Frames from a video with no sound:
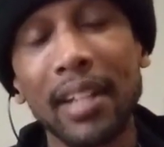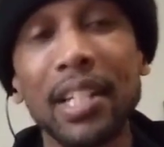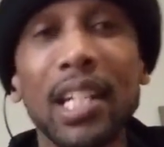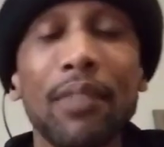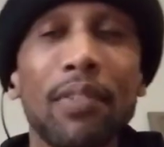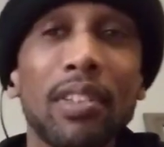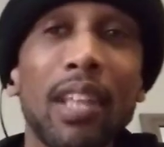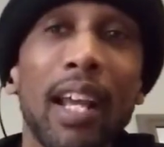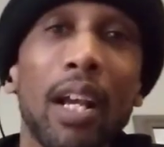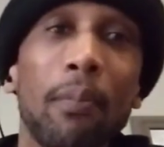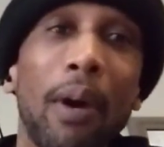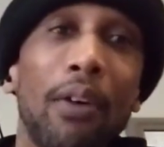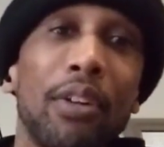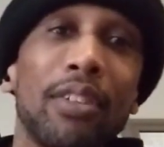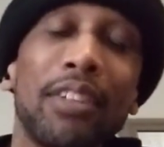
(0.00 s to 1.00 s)
I didn't even
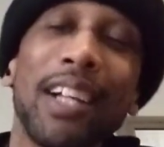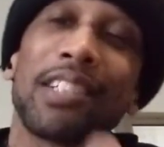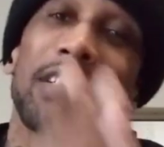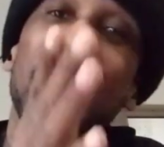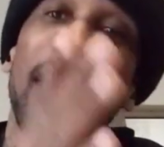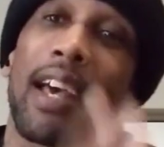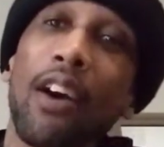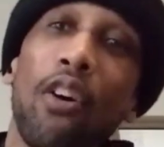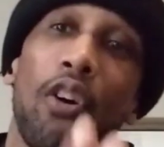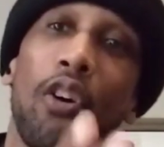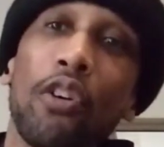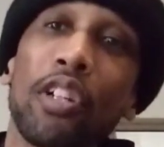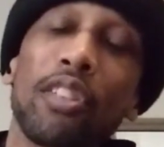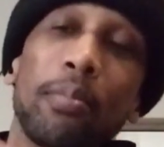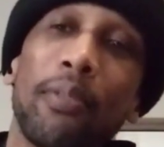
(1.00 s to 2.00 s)
think about this. I should have had
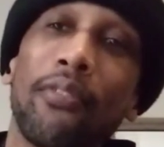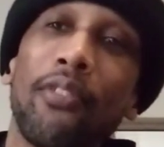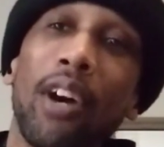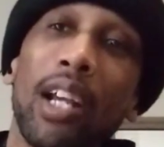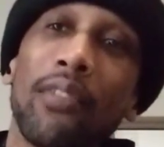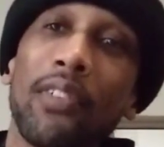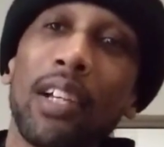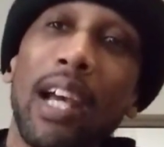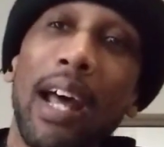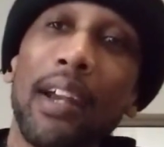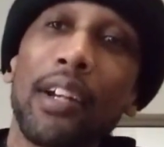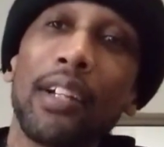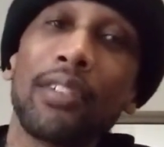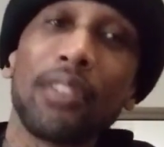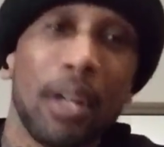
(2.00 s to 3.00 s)
all this before I even got to